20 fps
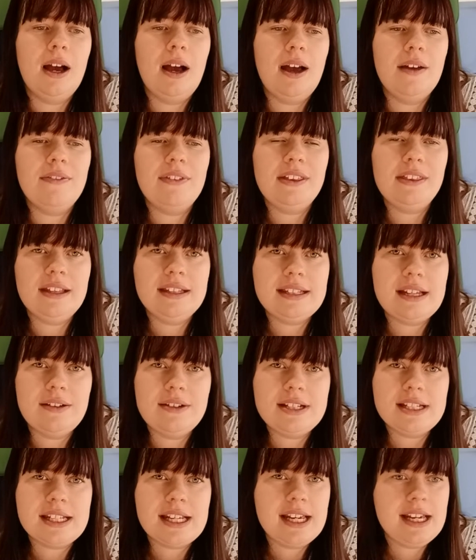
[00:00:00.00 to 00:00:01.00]
I think that's how
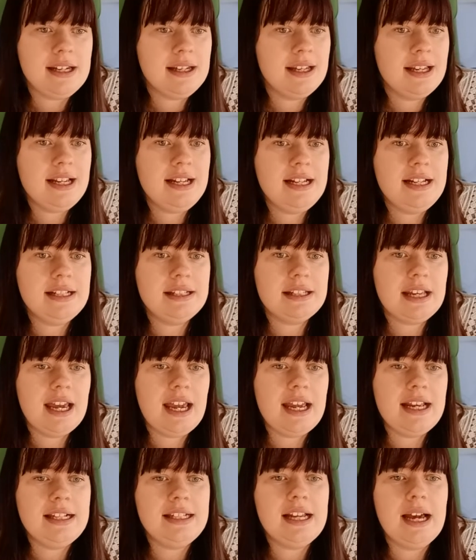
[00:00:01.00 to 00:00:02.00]
you say it. He's
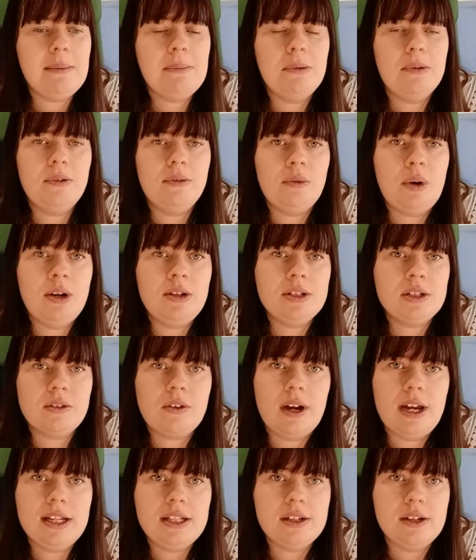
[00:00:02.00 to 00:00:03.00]
a dapple rose
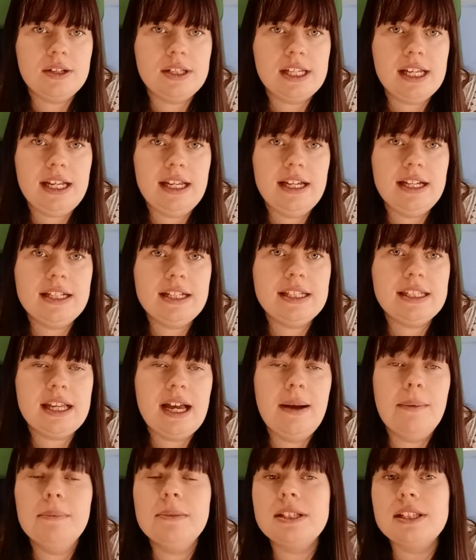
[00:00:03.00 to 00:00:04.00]
grey Totilas
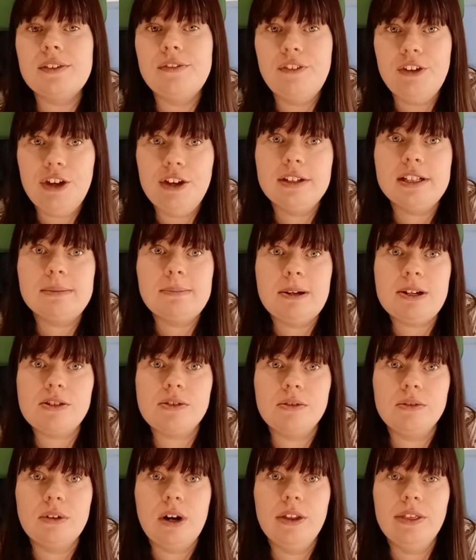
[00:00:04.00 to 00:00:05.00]
and was the first
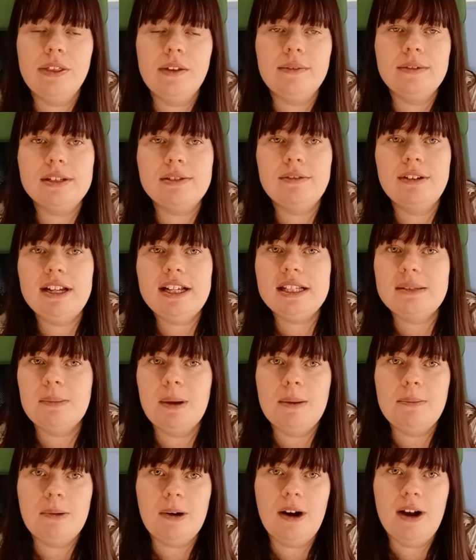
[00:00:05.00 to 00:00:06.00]
special run that was released
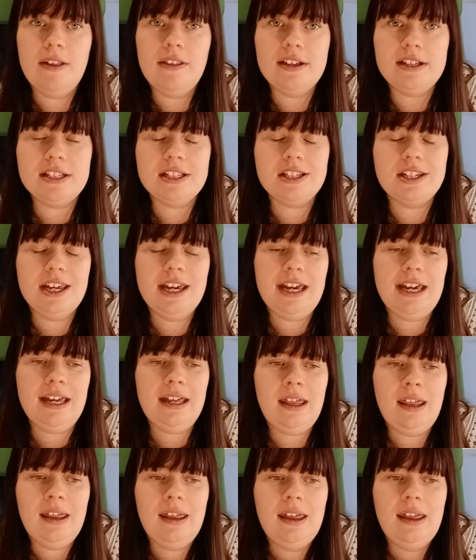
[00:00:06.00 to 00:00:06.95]
by Breyer this year.